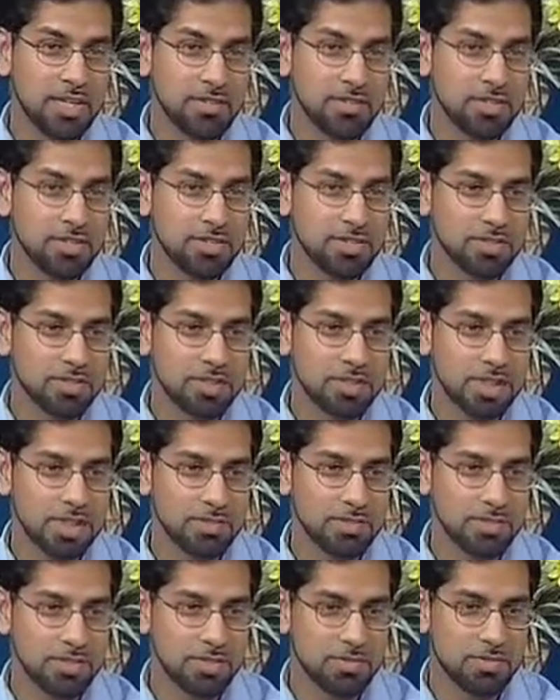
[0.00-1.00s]
And during those
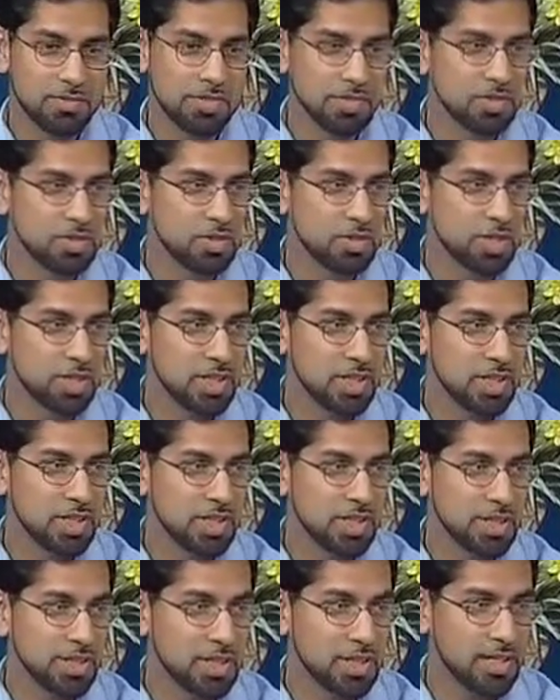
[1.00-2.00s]
times, there was a
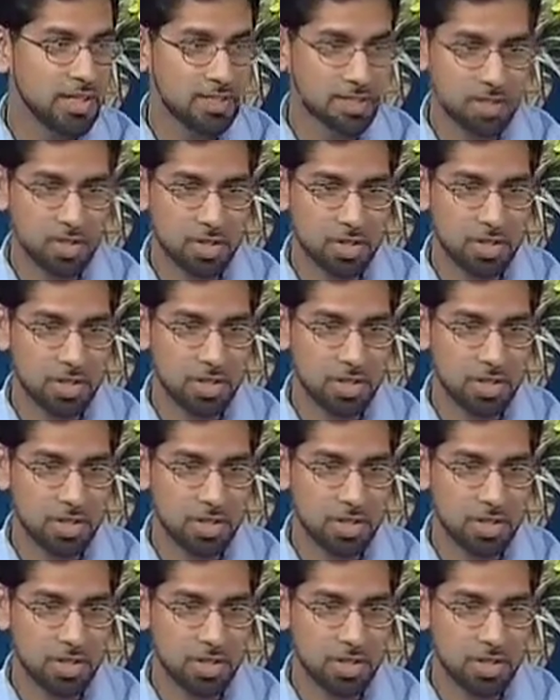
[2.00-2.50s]
strict uh,